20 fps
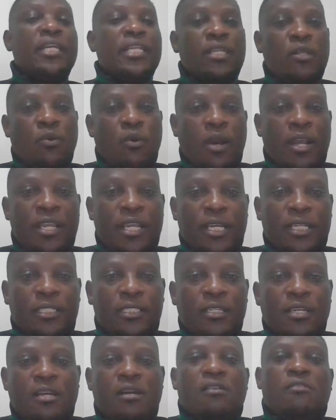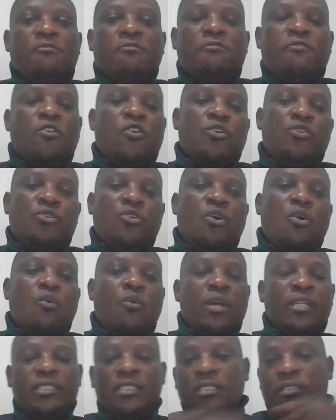required for your
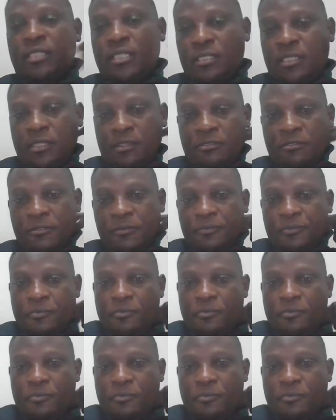quantitative.